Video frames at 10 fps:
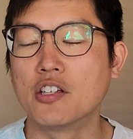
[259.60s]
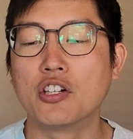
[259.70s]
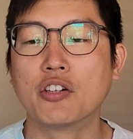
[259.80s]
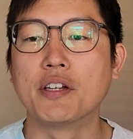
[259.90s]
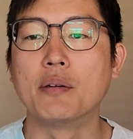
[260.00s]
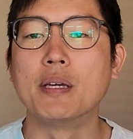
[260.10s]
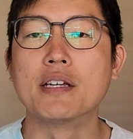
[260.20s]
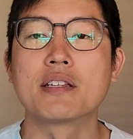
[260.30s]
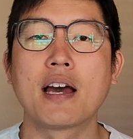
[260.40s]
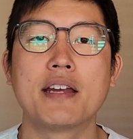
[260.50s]
don't need to be a
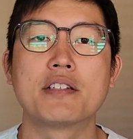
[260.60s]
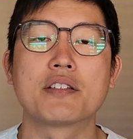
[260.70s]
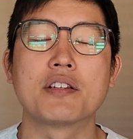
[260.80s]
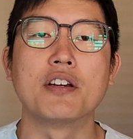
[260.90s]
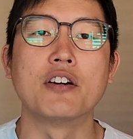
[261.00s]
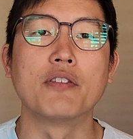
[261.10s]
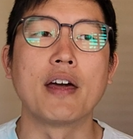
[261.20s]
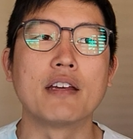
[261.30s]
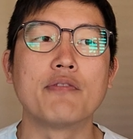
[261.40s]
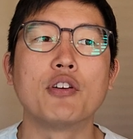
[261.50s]
scientist to know
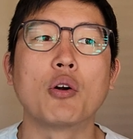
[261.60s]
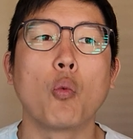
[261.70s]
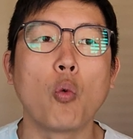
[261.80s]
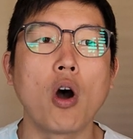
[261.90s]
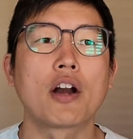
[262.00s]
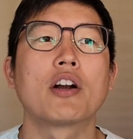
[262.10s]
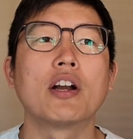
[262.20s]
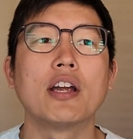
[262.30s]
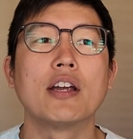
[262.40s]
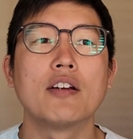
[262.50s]
that if your
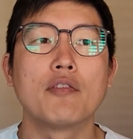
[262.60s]
water